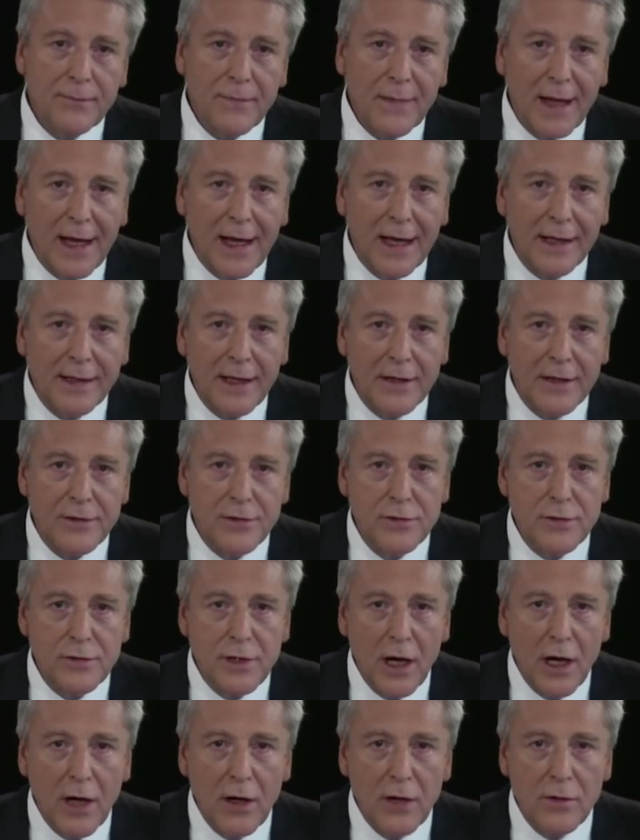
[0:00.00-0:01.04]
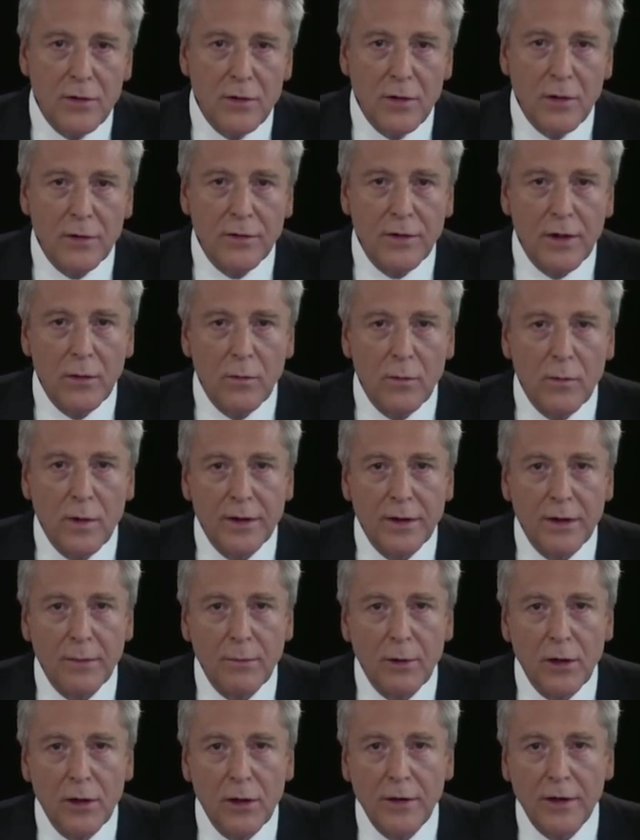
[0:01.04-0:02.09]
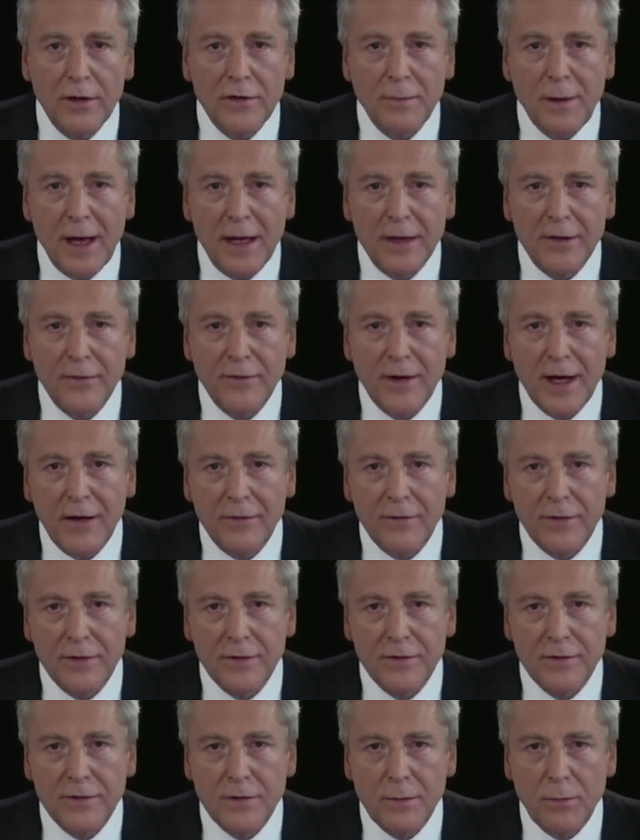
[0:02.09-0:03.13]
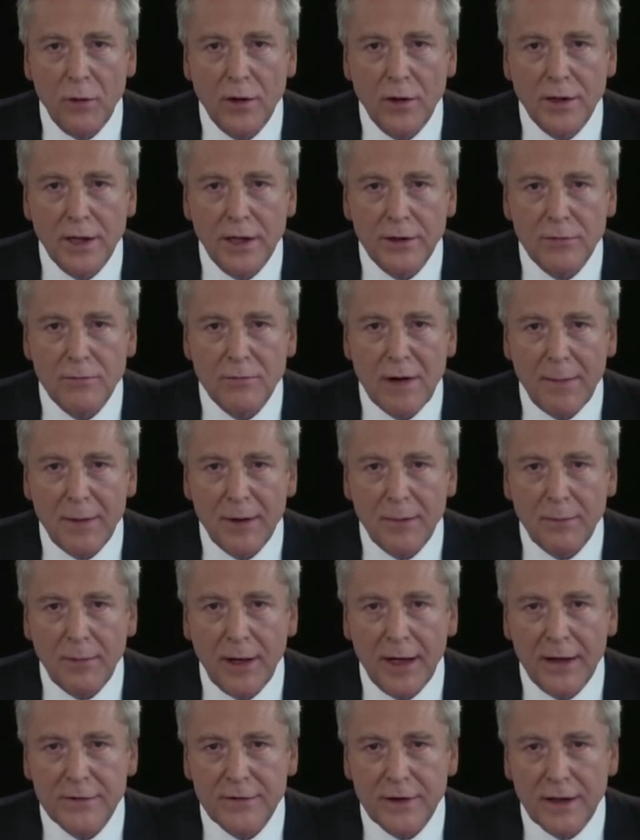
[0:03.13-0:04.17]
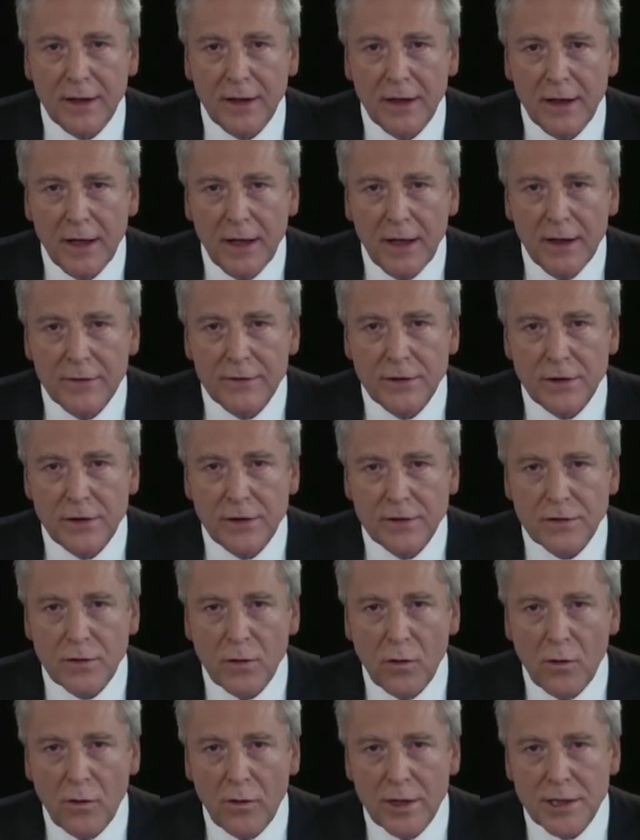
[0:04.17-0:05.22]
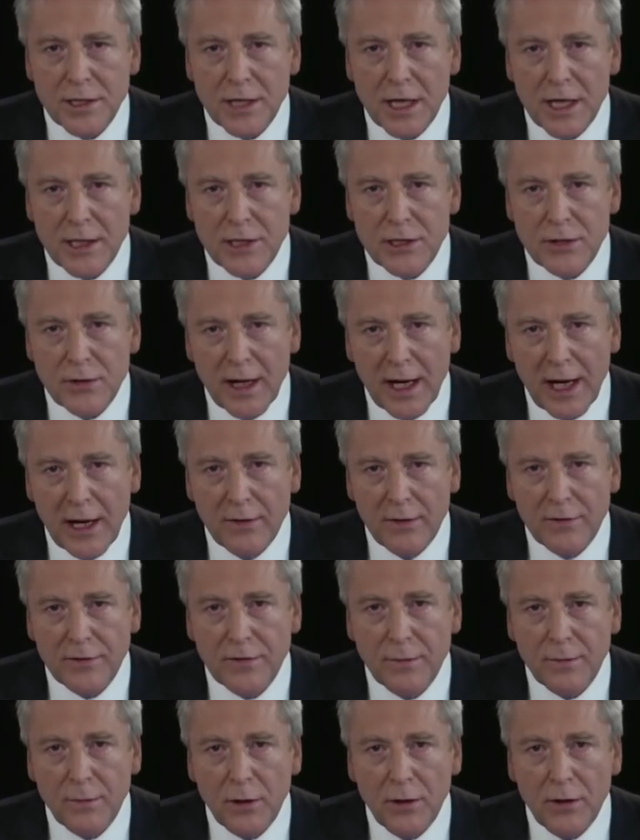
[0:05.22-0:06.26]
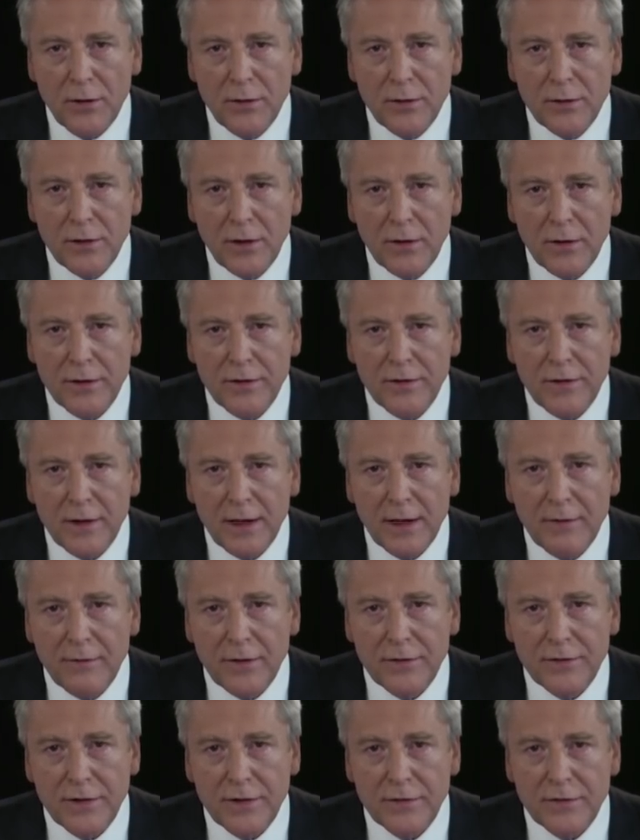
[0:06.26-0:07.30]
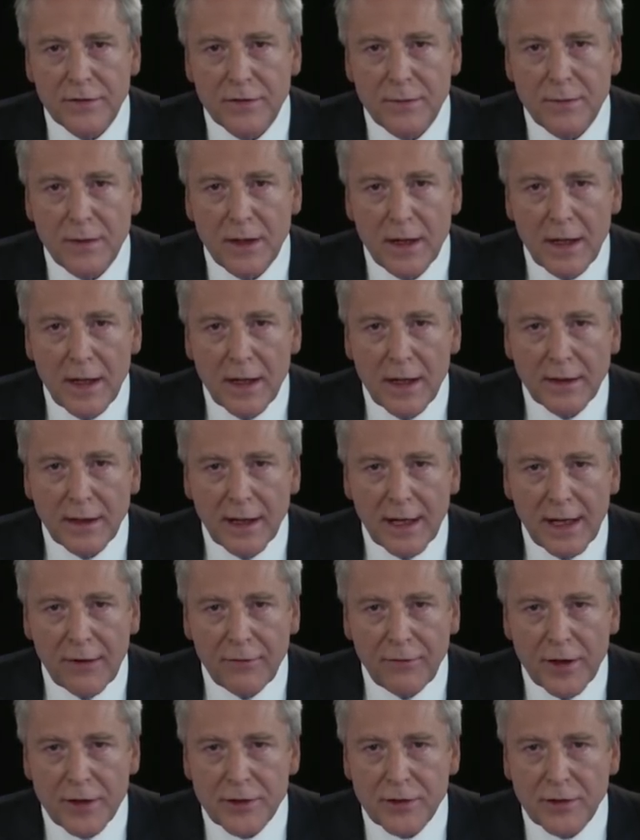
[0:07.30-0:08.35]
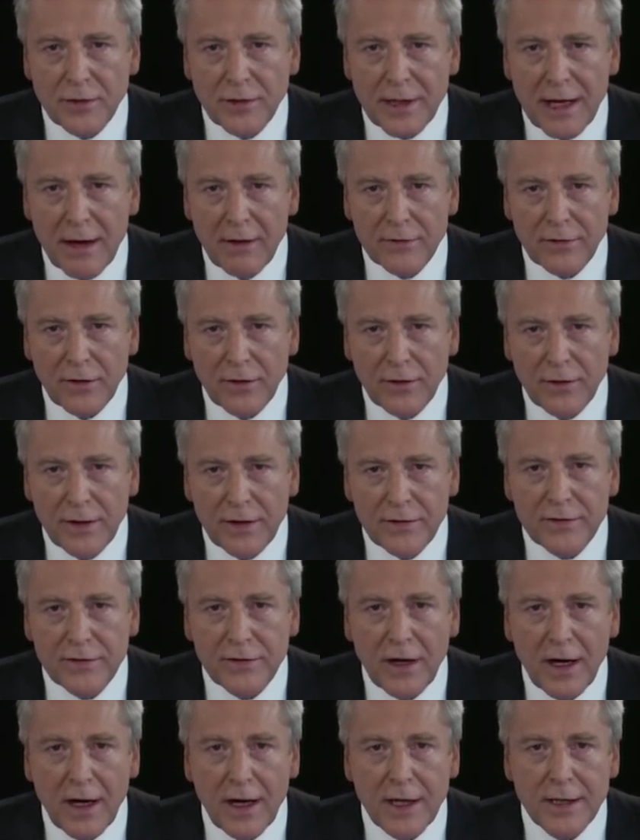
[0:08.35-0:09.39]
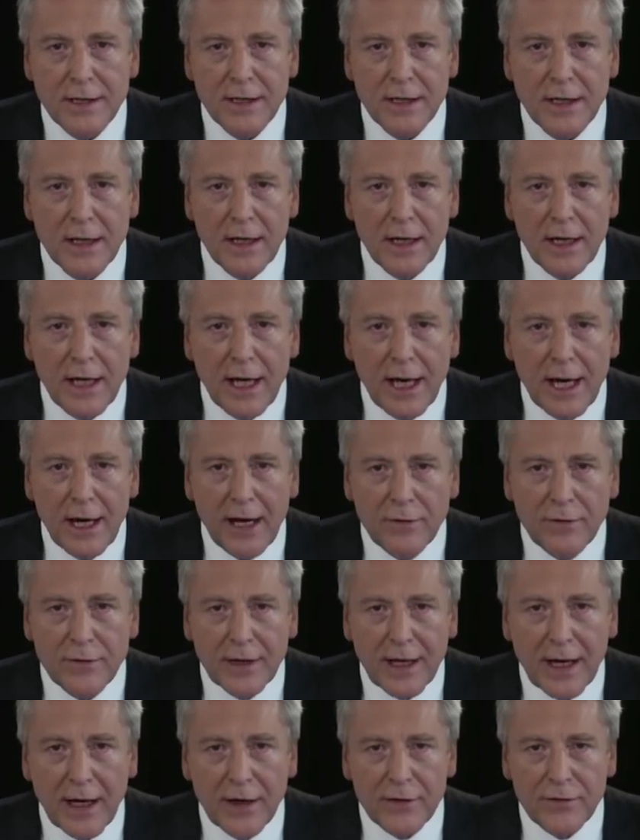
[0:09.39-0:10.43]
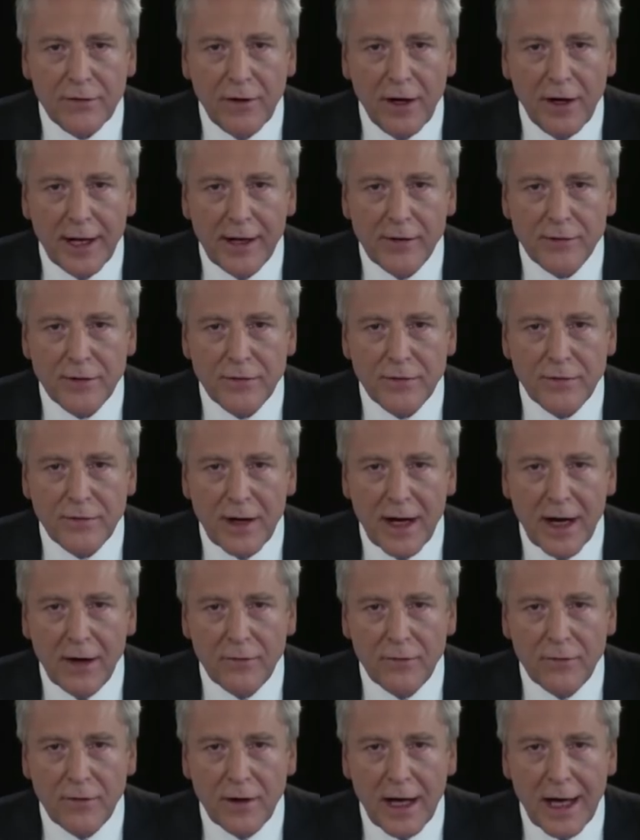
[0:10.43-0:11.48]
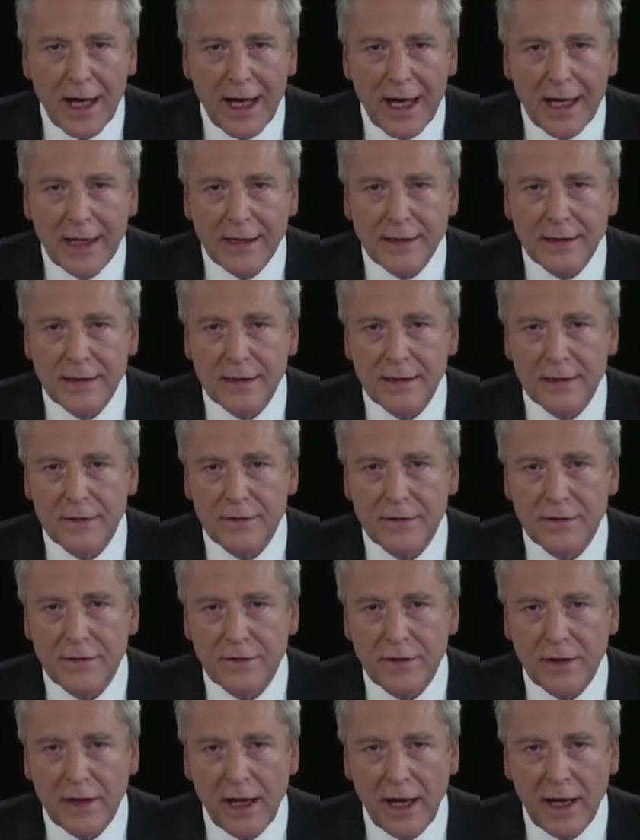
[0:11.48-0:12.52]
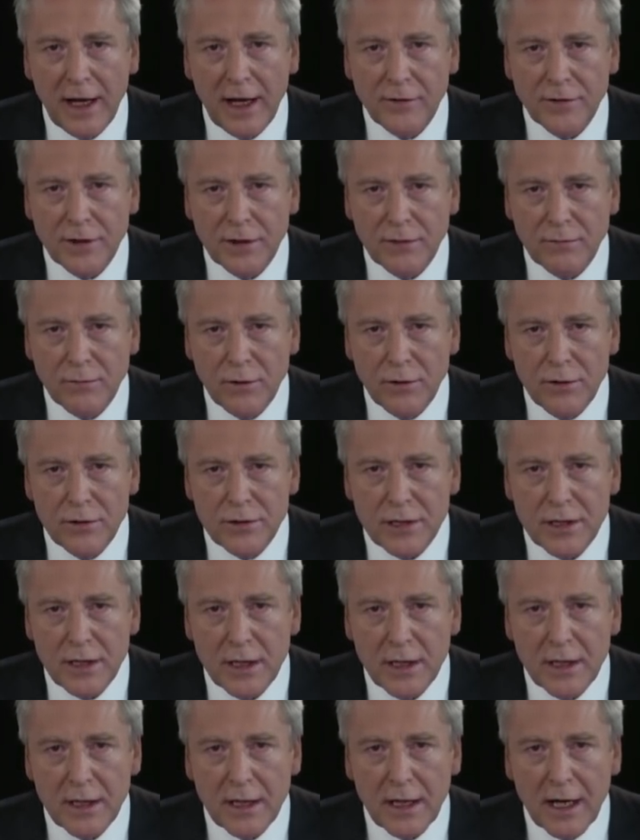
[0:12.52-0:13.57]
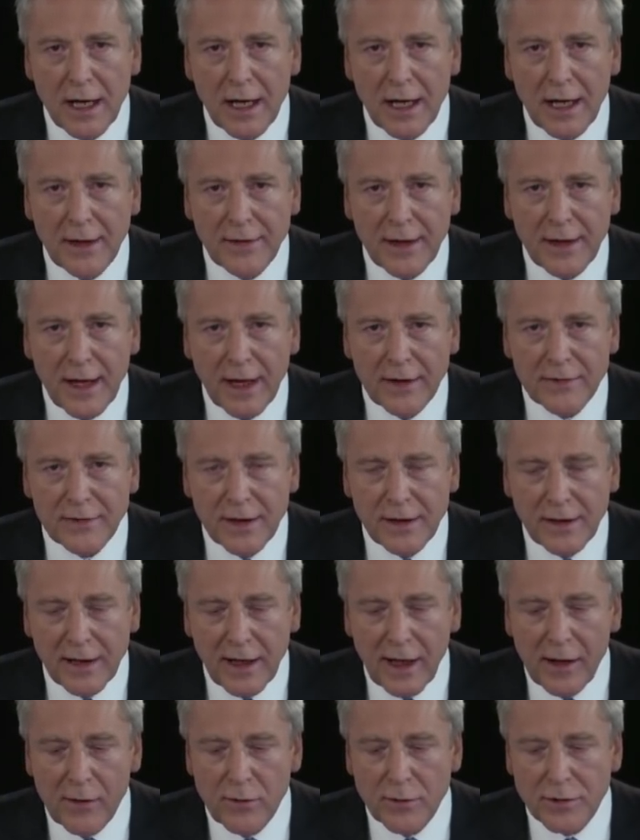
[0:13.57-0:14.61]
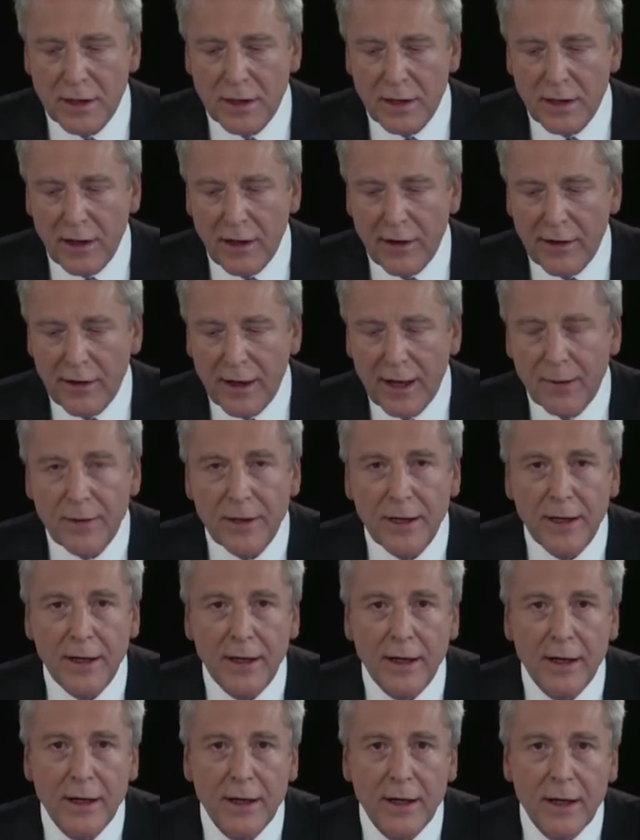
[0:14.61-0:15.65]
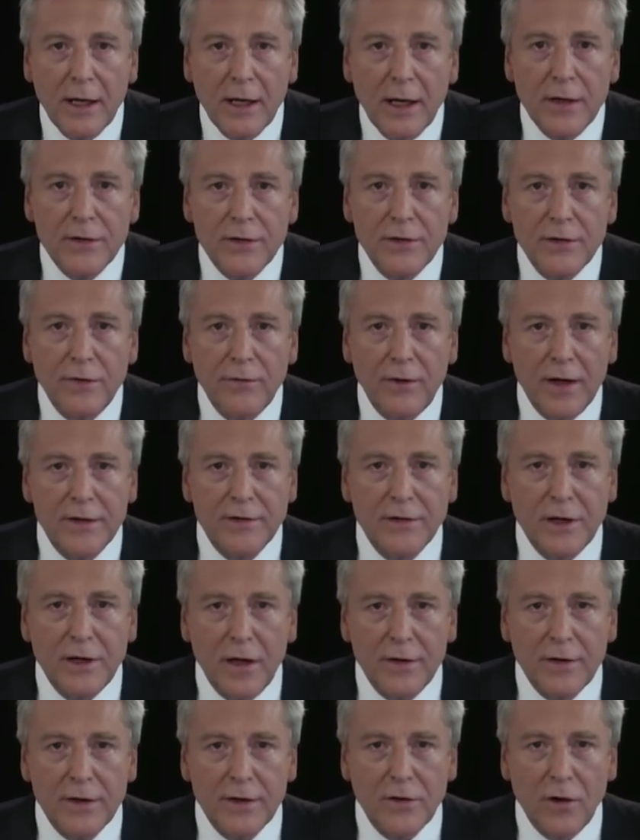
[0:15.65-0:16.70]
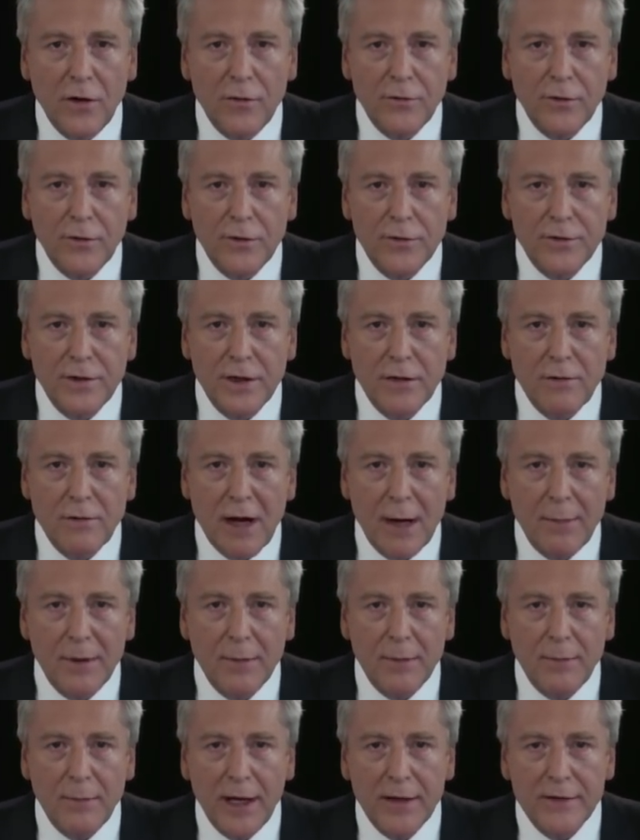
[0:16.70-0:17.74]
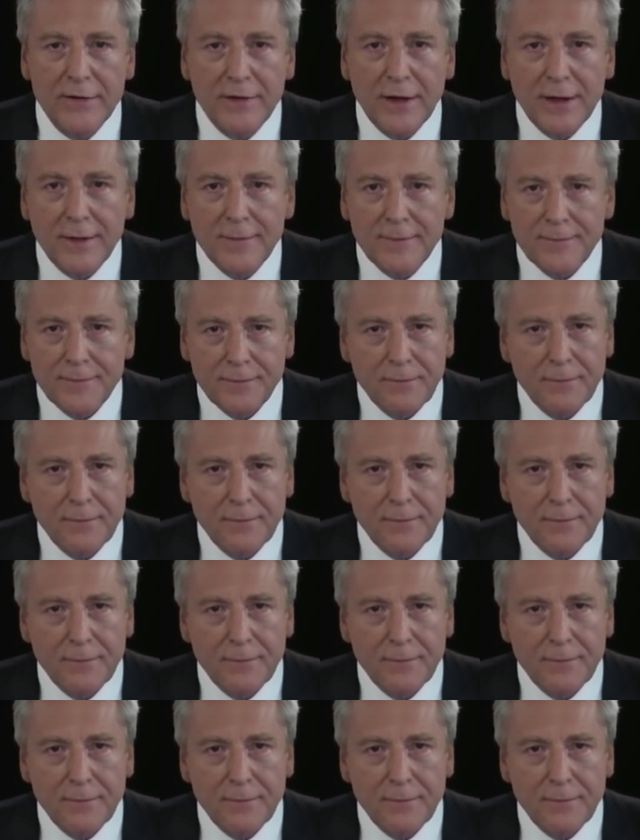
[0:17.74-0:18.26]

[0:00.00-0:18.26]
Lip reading: And as you know, that with a balloon expanded valve, it's deployed under rapid pacing. So just to orientate you, here is the balloon on the delivery system. The left ventricle now is on this side. Here is a calcified aortic valve, and this is the aortic root and the ascending aorta going up here. So if I start this off, you'll see the rapid pacing.